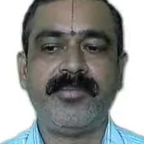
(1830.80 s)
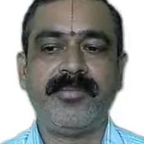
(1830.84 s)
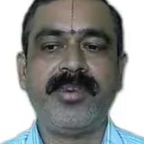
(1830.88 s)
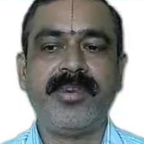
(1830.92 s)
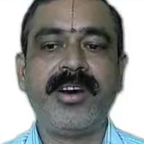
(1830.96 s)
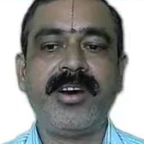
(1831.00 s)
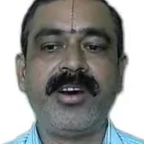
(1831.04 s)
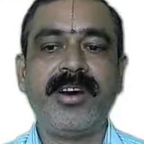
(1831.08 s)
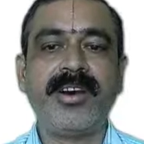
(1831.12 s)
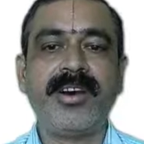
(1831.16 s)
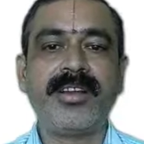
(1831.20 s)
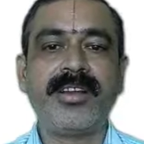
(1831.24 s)

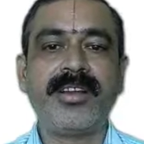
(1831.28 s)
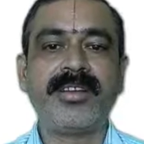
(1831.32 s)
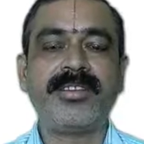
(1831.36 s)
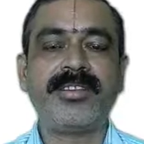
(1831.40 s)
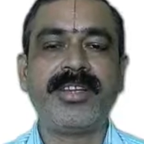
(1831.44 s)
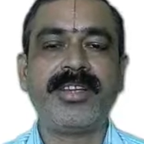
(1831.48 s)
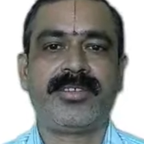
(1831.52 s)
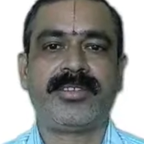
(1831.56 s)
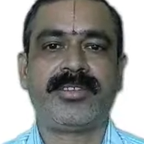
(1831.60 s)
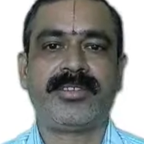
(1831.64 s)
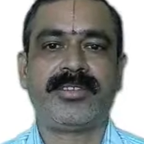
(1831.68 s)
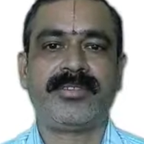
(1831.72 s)

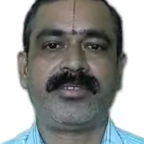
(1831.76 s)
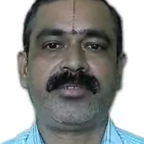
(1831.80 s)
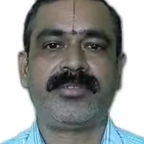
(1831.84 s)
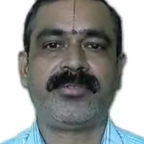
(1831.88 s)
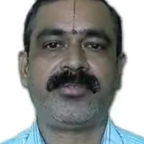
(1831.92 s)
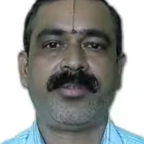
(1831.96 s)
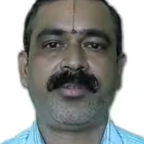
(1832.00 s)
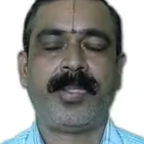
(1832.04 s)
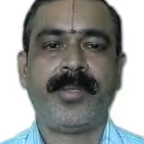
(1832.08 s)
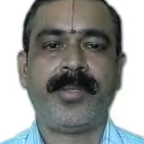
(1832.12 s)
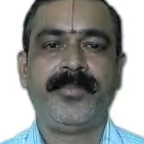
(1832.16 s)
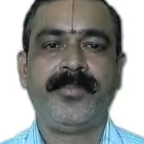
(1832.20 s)
margins.
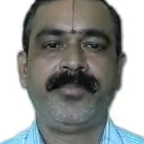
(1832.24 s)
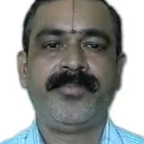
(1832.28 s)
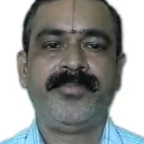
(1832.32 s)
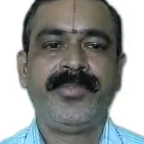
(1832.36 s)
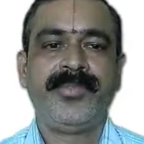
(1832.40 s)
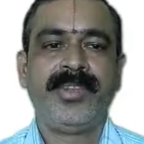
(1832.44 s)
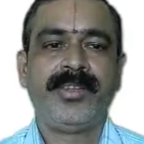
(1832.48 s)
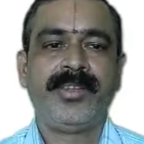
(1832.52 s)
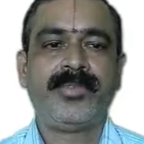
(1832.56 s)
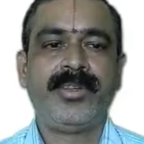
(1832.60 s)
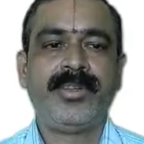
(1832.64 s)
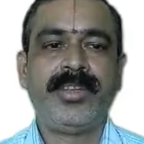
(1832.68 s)

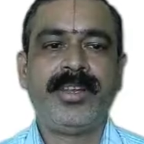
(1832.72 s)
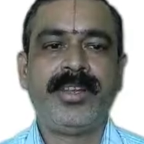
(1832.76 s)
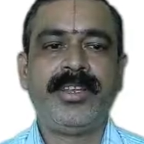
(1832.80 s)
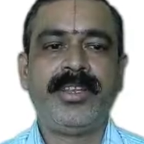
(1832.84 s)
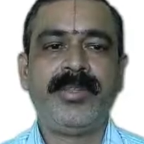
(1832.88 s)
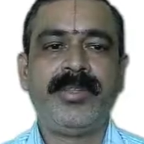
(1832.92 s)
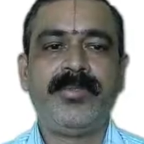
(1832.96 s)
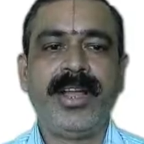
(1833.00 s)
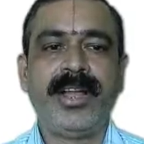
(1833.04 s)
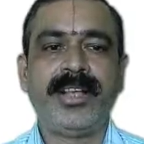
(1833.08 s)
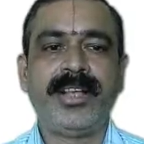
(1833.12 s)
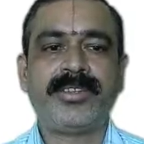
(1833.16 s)
So
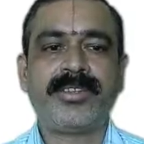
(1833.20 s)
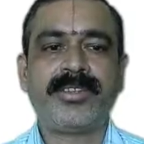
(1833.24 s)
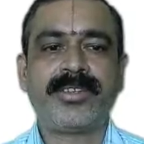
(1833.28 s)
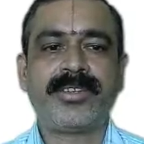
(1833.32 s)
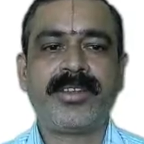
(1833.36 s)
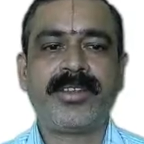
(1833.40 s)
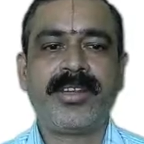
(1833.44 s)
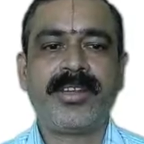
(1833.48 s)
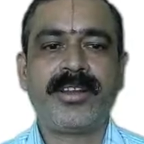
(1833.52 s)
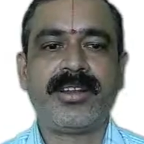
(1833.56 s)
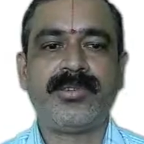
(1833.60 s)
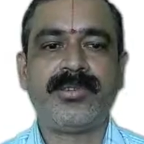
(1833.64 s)
that the
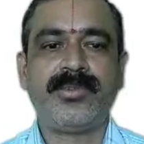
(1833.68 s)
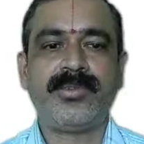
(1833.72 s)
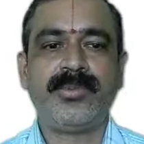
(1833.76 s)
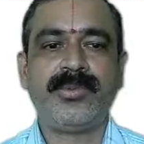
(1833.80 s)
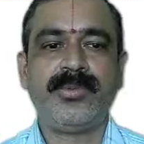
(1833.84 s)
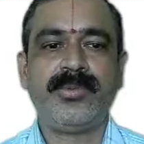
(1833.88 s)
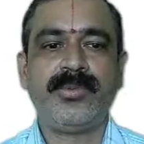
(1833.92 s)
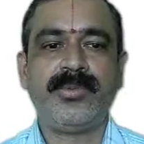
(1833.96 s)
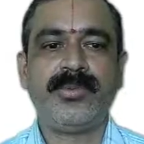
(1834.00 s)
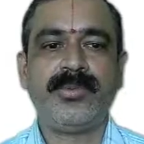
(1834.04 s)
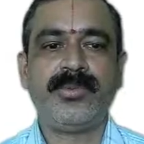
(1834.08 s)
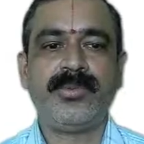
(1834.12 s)
banks are
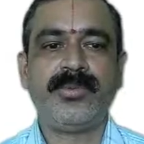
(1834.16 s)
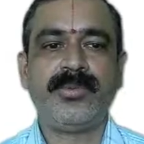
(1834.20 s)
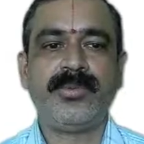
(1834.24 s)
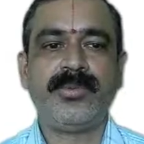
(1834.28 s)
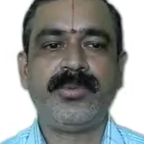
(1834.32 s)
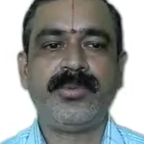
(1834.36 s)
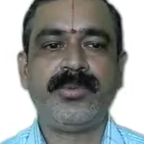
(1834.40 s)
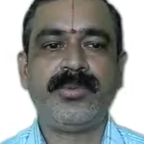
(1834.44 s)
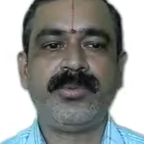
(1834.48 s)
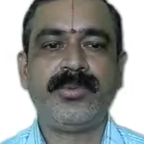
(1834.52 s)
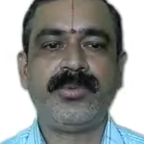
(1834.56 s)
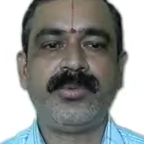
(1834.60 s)

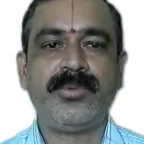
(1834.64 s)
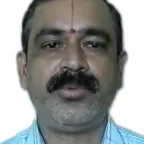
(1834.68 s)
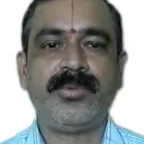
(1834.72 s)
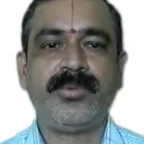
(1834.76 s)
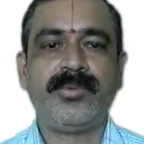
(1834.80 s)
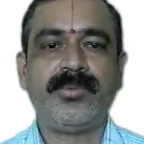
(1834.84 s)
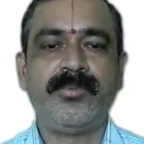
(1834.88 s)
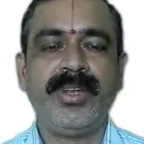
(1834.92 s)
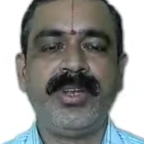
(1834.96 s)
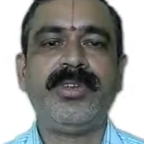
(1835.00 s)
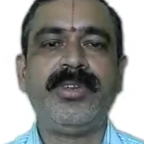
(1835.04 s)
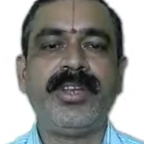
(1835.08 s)
to be
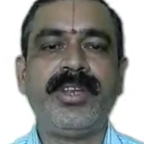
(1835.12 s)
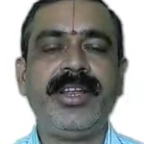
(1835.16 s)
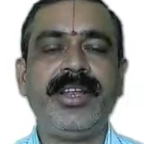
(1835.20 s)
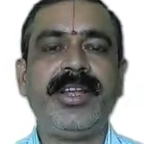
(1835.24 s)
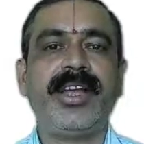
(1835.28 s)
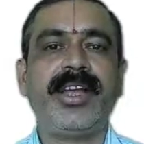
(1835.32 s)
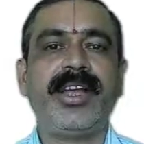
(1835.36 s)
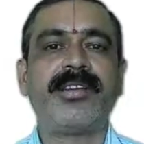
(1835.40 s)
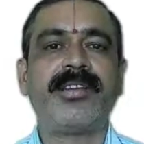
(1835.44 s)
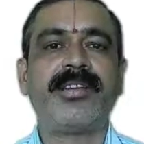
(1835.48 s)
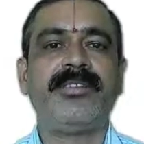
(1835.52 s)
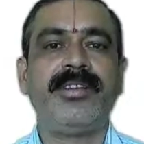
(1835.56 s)
very
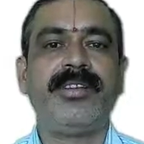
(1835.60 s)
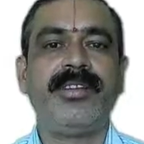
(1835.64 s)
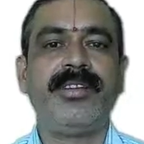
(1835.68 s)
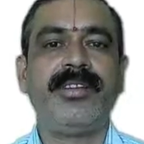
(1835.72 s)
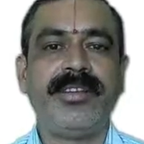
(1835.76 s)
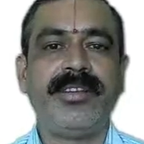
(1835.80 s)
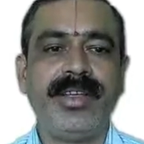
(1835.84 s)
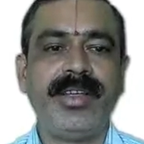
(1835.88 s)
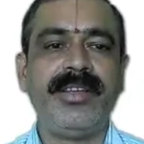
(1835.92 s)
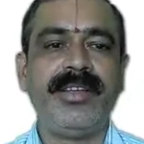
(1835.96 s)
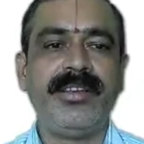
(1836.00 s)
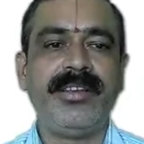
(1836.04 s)

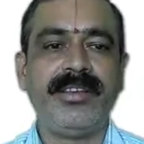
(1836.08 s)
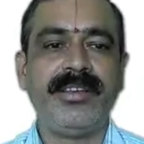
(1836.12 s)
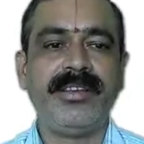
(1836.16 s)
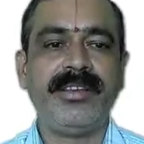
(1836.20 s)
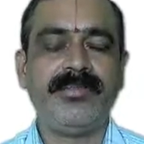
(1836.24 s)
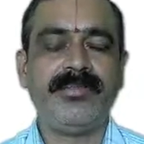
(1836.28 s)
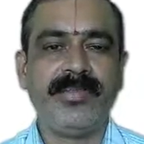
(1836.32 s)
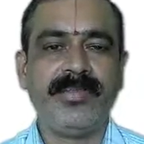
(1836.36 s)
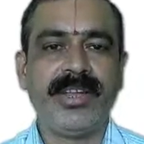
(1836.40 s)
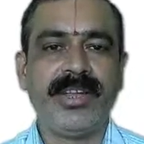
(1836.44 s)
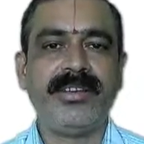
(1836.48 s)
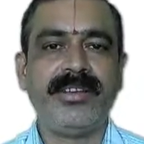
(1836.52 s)
careful,
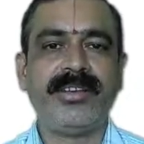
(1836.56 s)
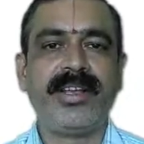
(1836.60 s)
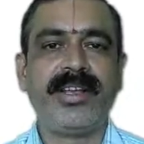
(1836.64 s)
keen